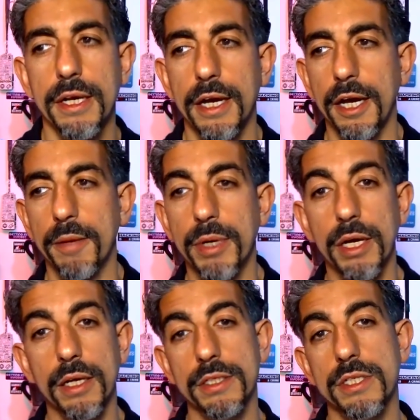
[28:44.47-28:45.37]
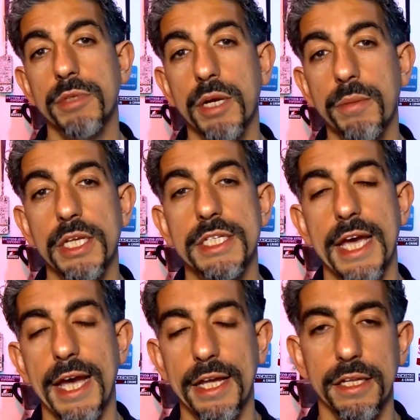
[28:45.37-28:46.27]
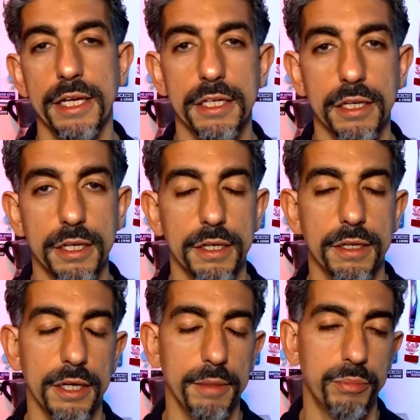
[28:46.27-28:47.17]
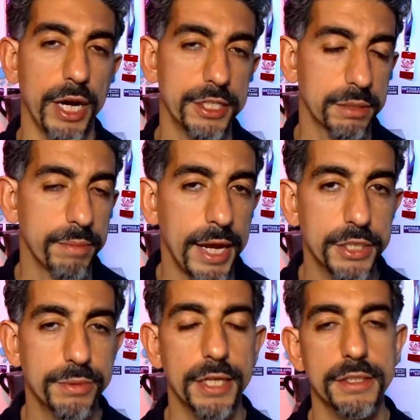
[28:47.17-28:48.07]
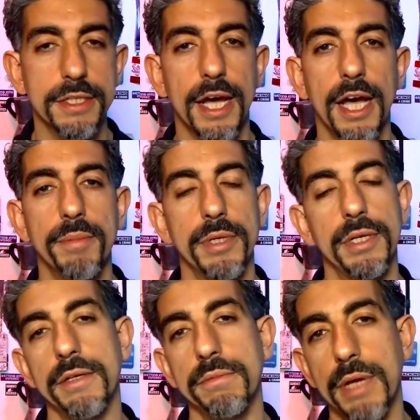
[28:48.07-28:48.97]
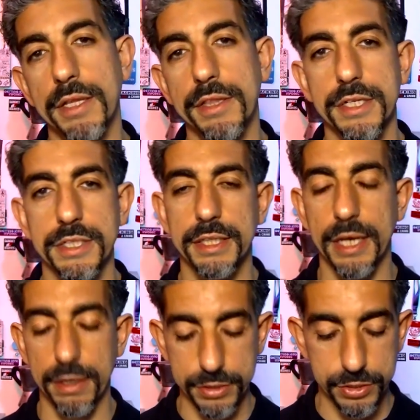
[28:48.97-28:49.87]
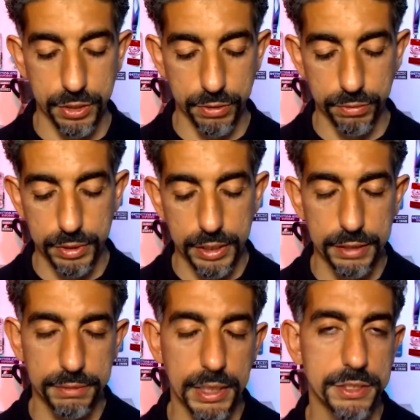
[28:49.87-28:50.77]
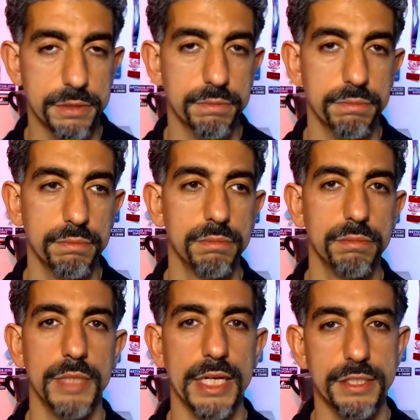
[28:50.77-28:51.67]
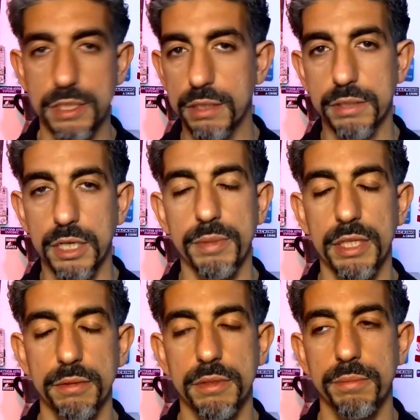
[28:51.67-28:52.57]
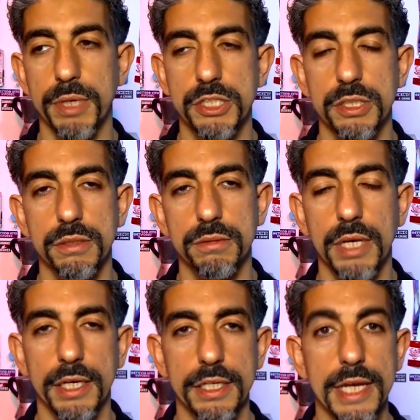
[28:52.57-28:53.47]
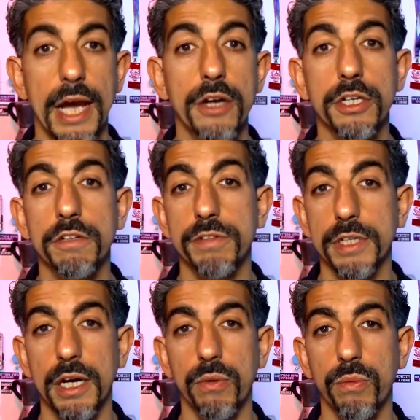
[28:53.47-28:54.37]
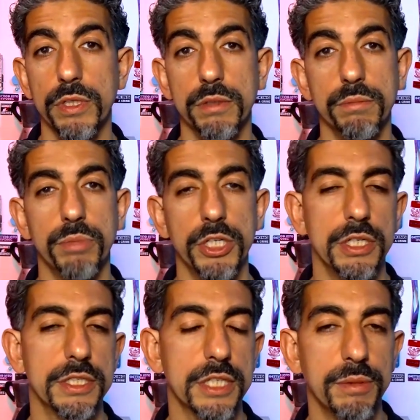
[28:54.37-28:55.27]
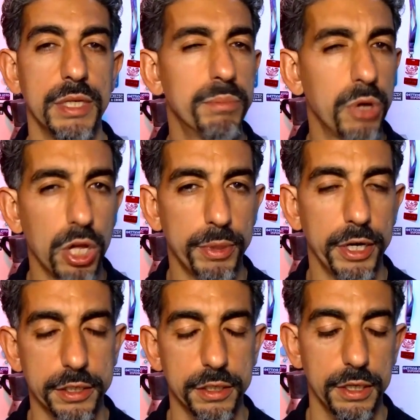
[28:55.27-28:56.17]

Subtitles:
But some companies add like project management on top and things like that. So that's that's the going to be the budget, I guess. How are you going to figure out what budget is going to be in the ballpark?